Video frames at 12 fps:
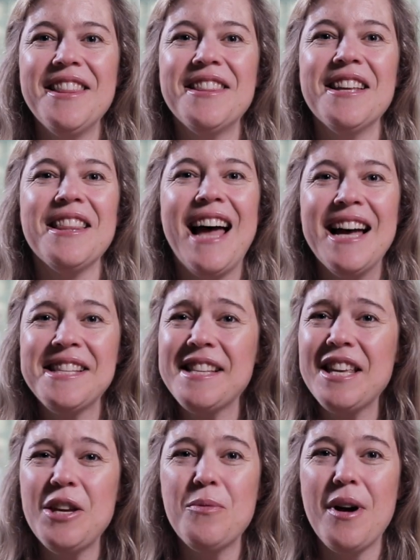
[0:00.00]
The last
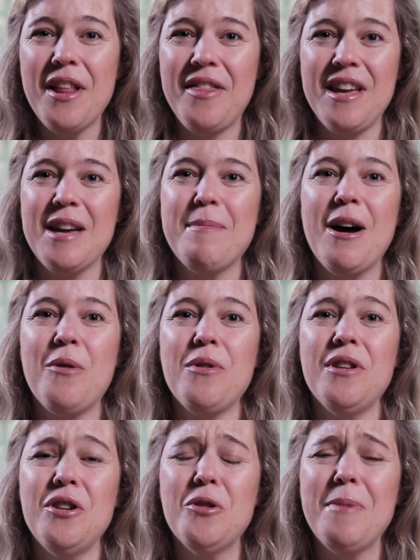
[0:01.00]
thing you want to think about with
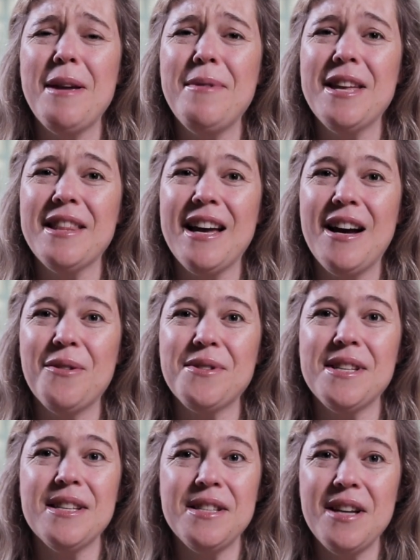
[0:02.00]
a new baby in the
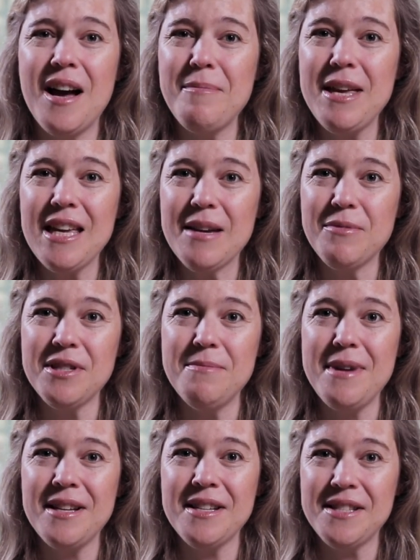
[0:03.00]
house is not being able to
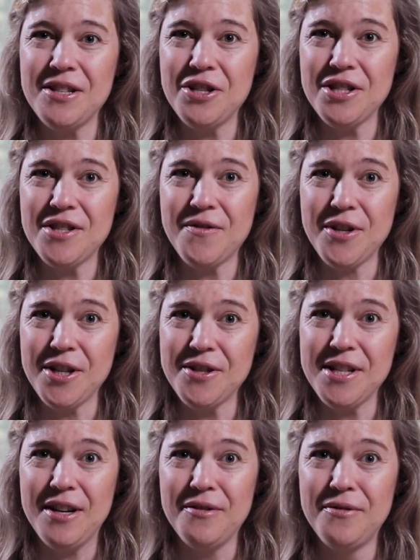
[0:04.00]
make decisions for
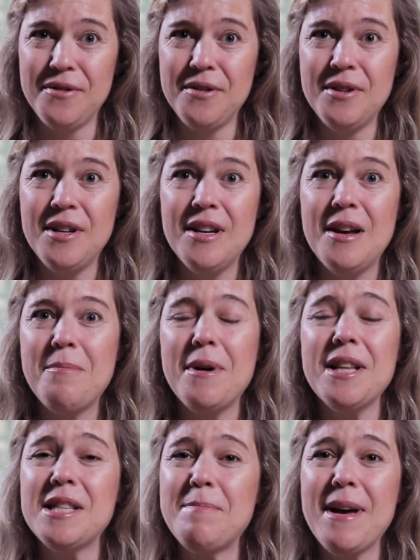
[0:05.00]
yourself.
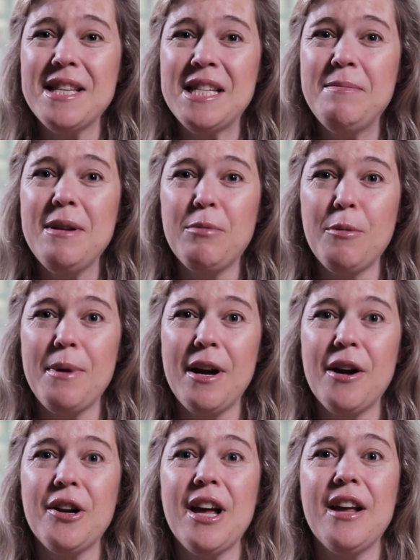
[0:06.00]
But it's best to be
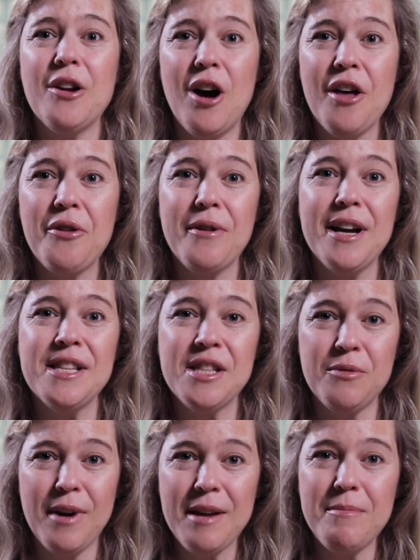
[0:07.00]
prepared and authorize
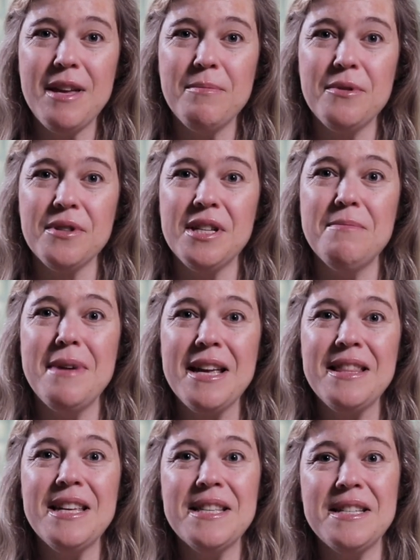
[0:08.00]
the right people to
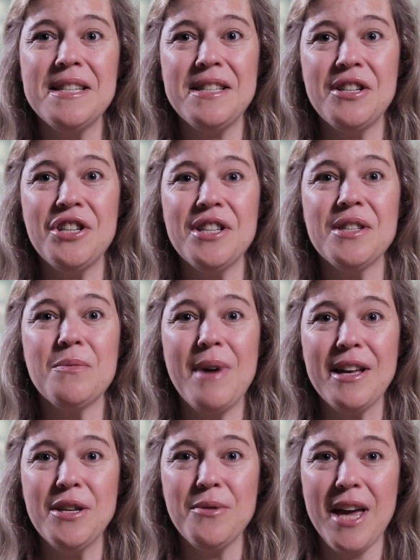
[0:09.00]
make these decisions
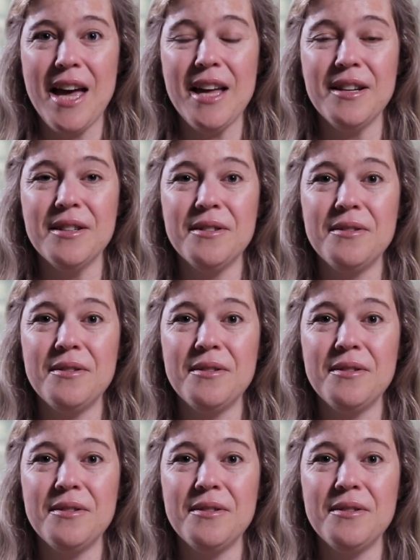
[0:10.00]
while you can.